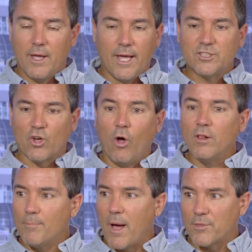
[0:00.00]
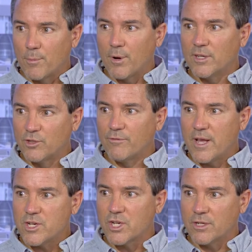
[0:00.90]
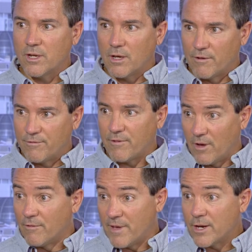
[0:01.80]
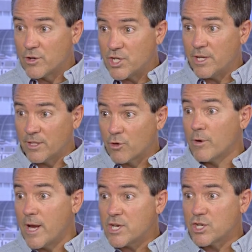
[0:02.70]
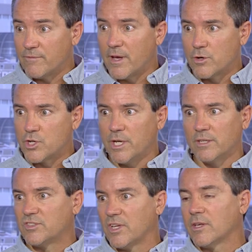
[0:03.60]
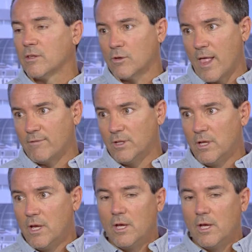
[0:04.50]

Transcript: It's all about the preservation of energy and the creation of energy on a cellular level.